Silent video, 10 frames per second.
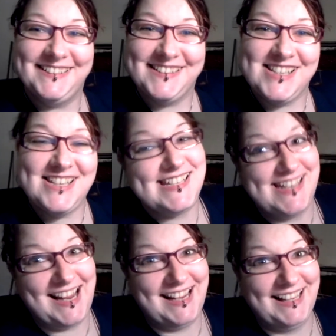She's
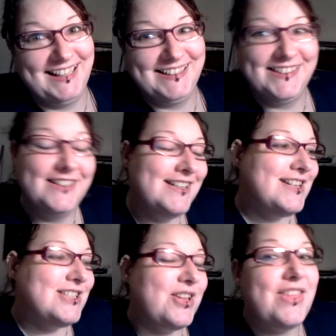staying.
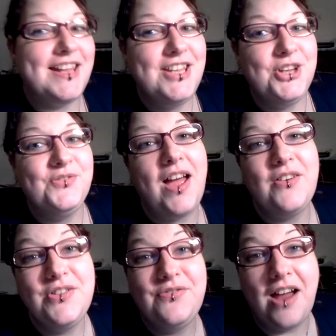So thank you
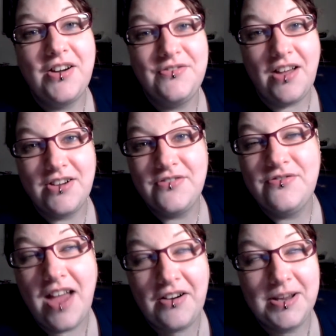very, very, very,
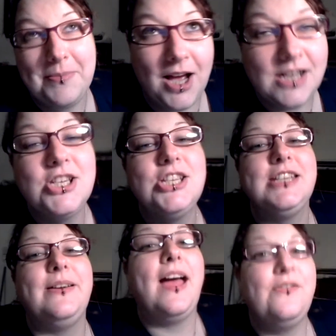very much
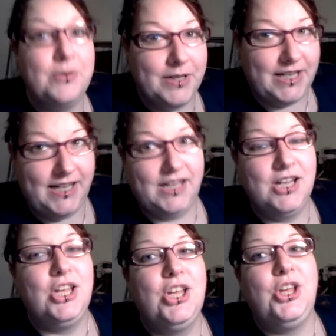to everybody
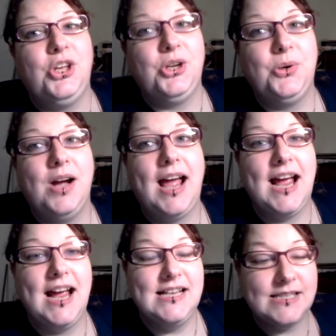who
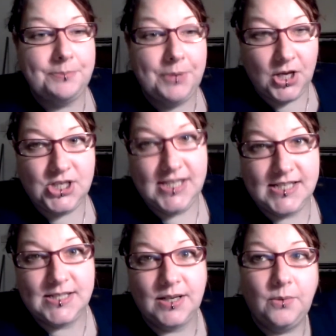has
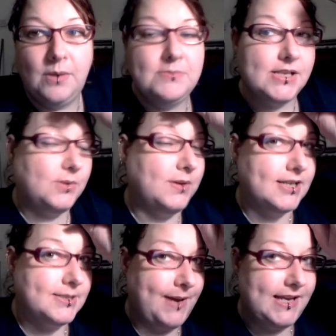purchased Whimsical
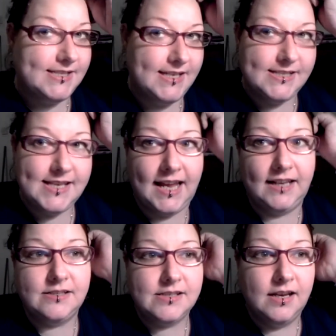Workspaces
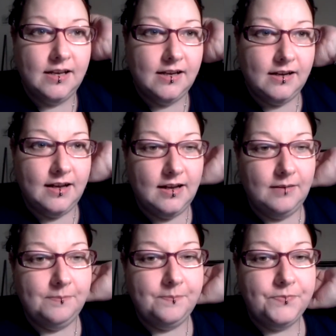and
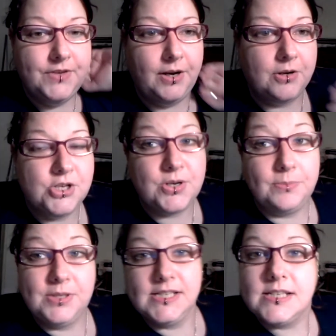um, you know,
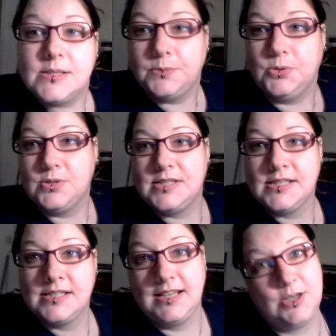contributed
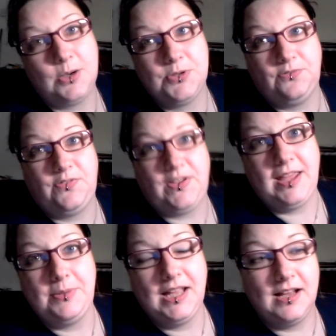towards the adoption fee
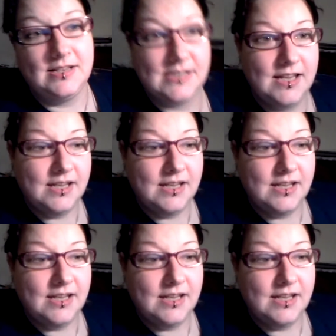because,